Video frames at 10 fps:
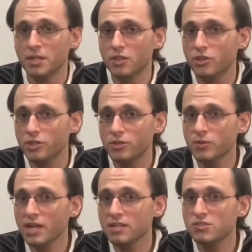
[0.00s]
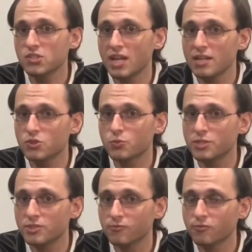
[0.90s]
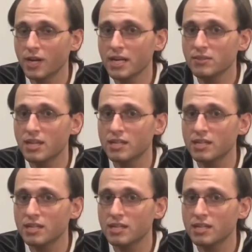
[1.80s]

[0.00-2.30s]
the United States was afraid that it